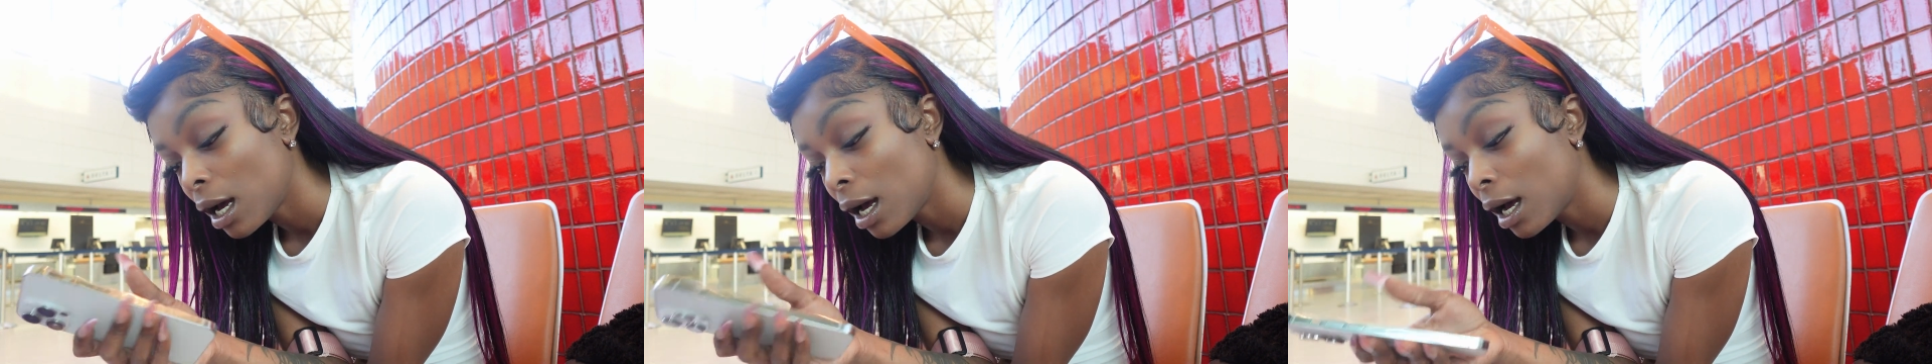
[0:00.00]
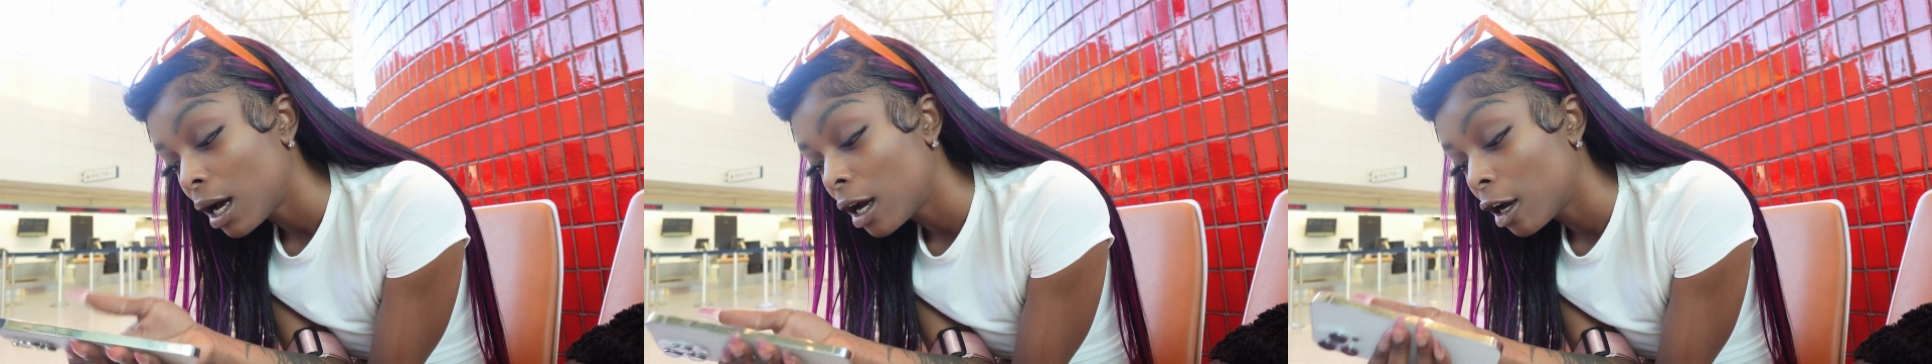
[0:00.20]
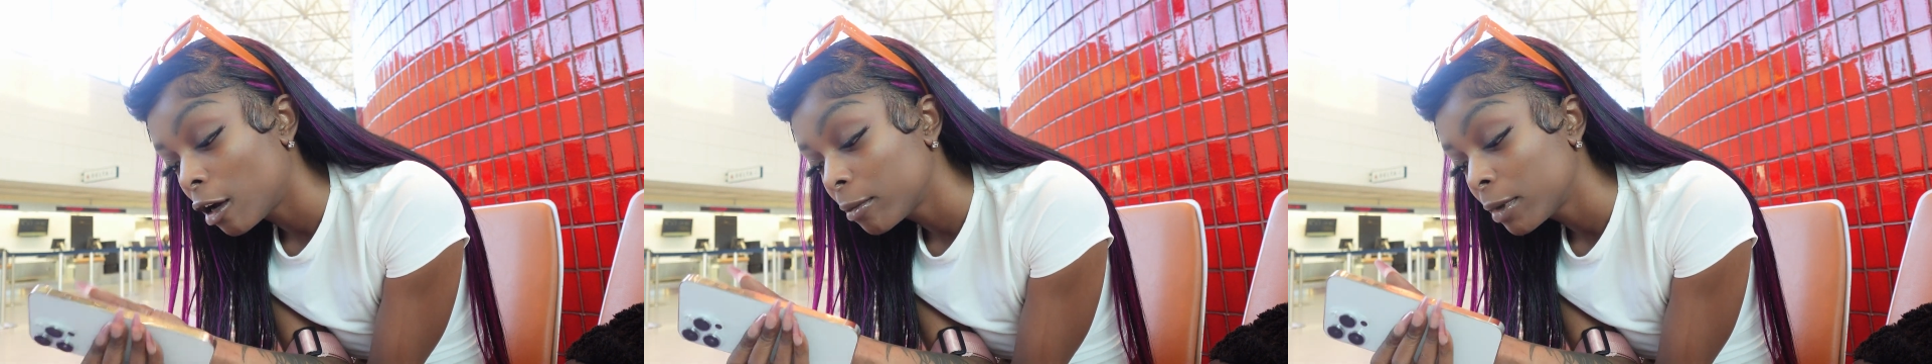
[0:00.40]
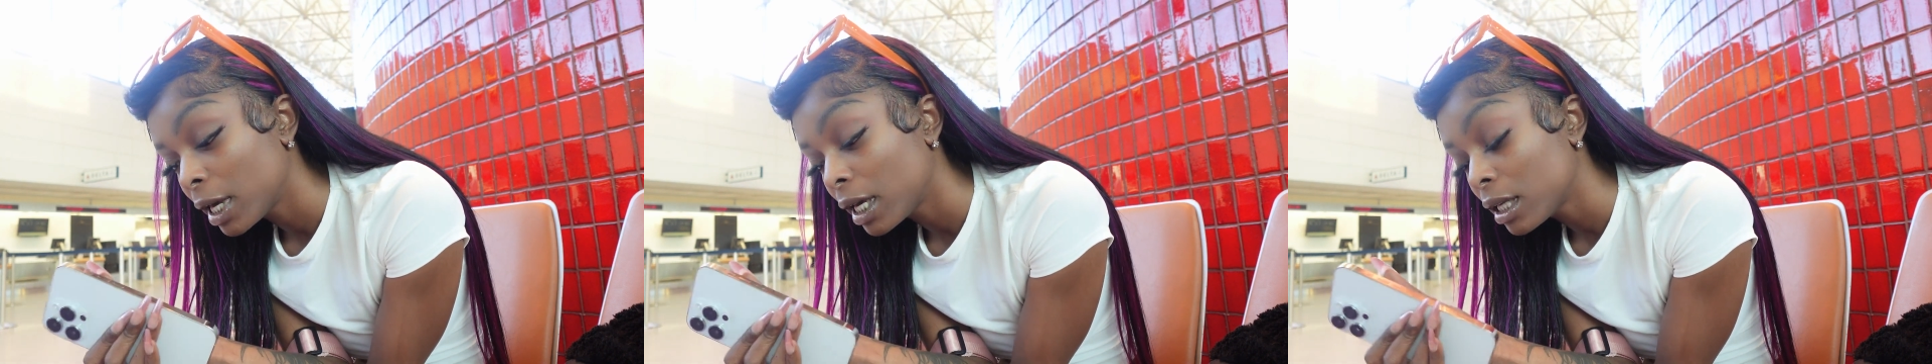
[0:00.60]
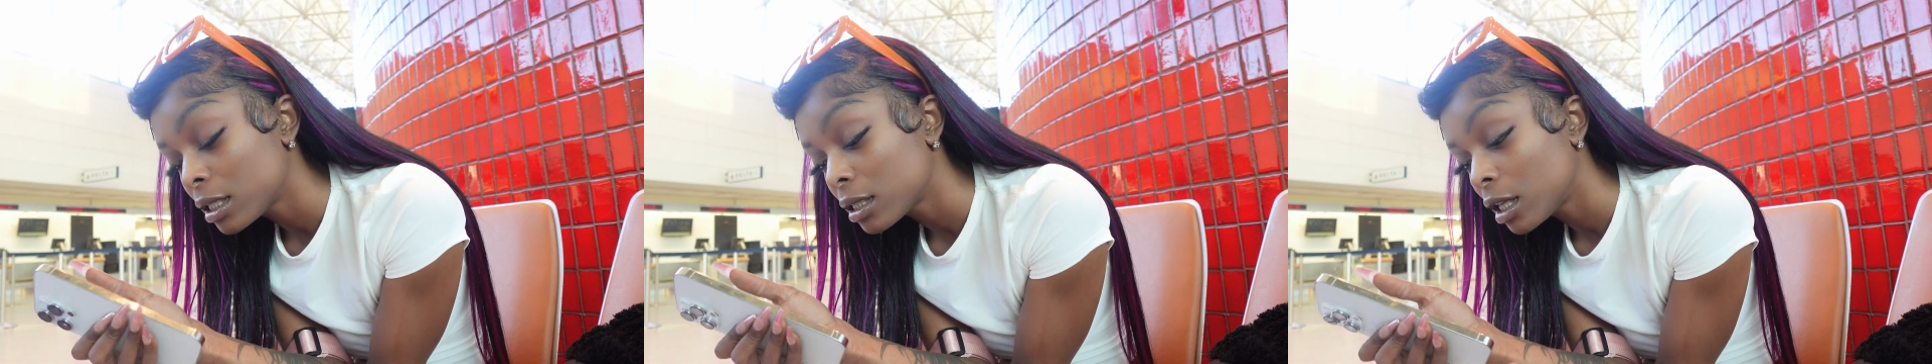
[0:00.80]
Um,
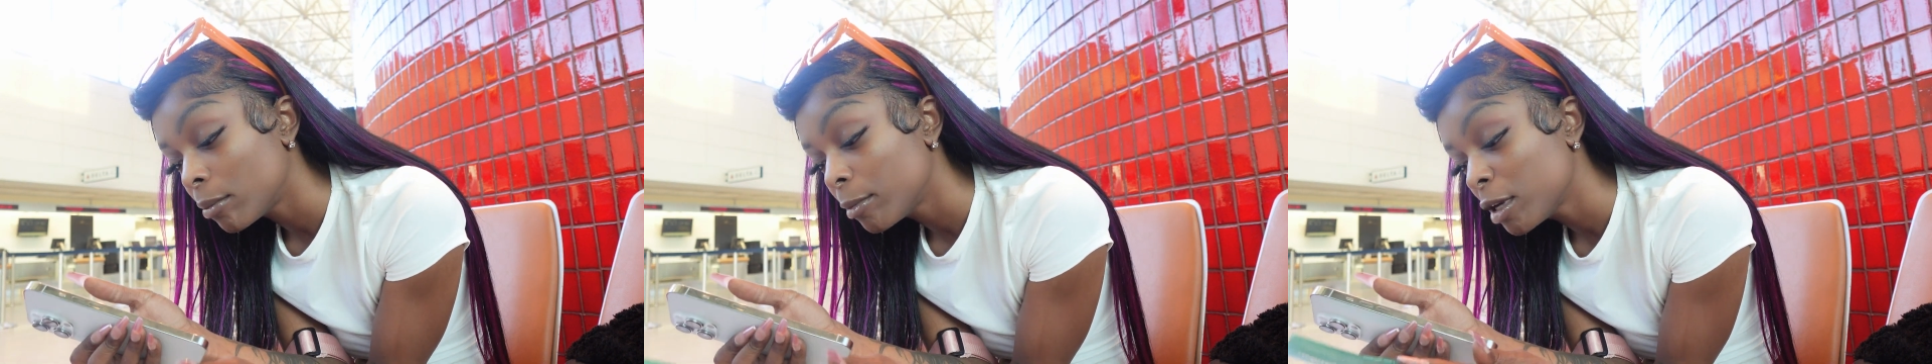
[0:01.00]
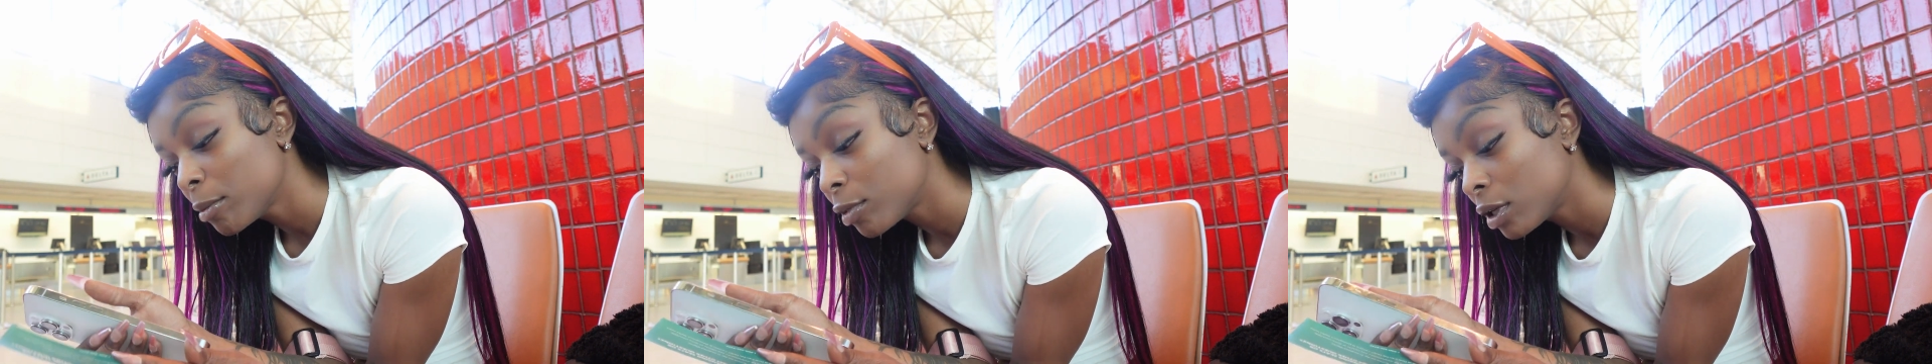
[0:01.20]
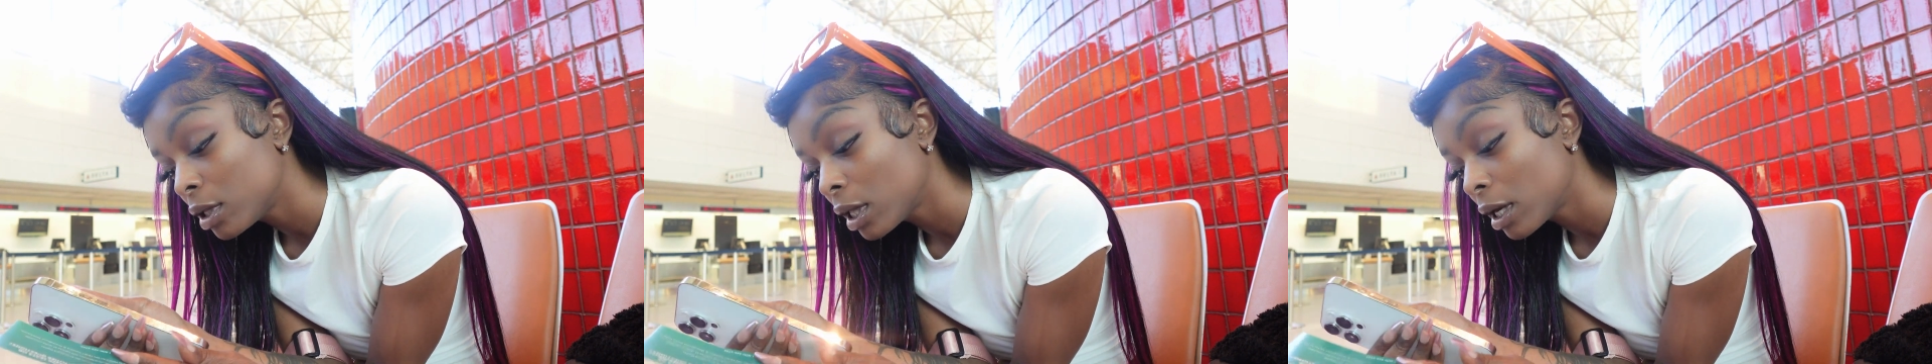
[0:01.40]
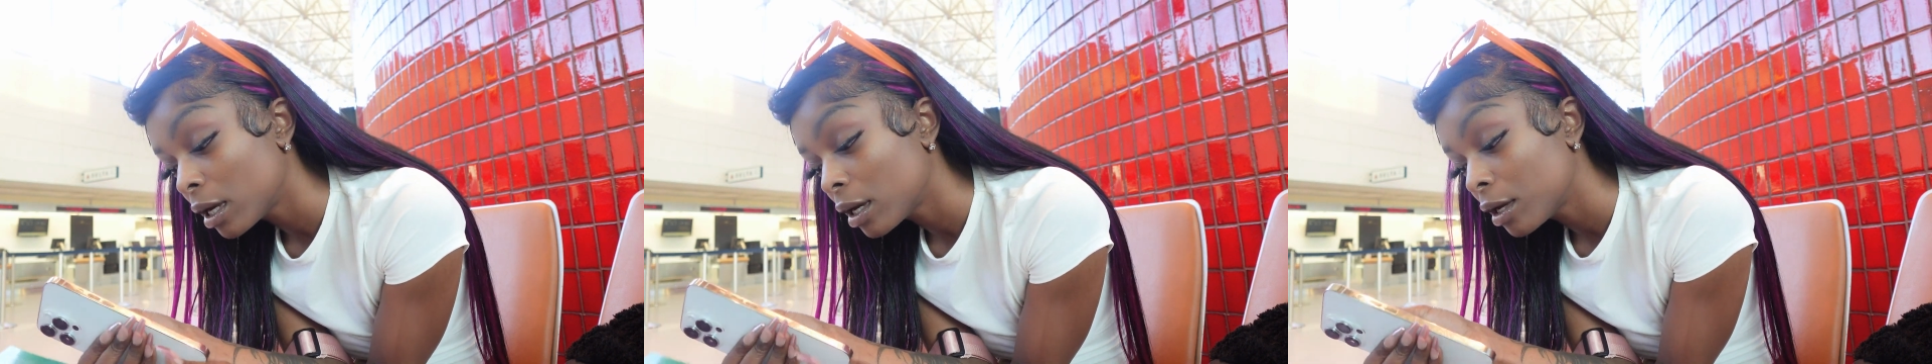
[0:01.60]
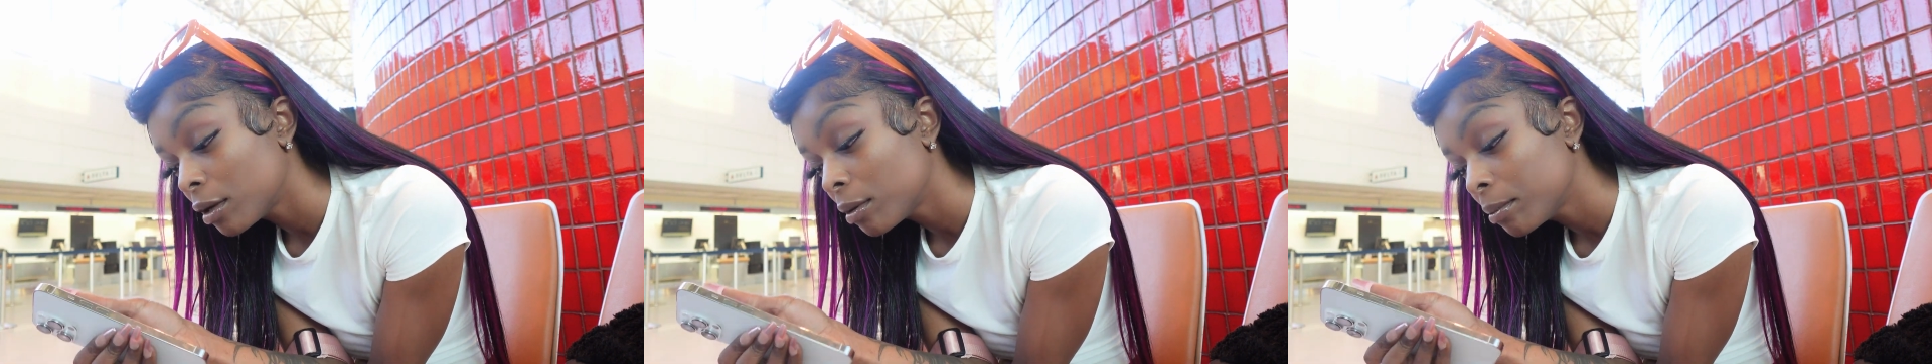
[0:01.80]
yes. Let me pull
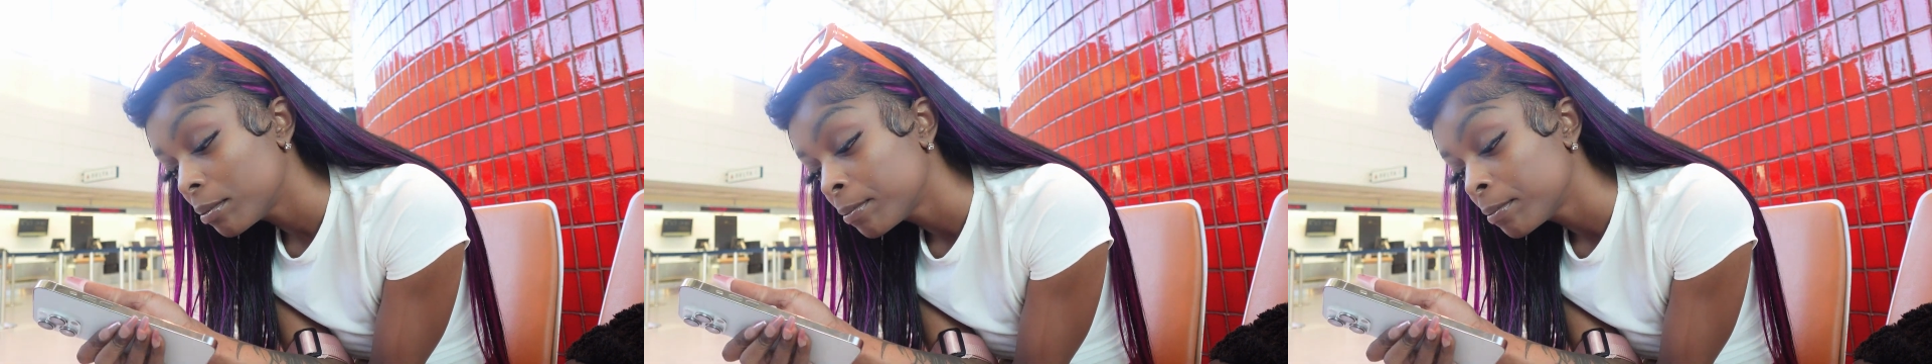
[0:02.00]
it up.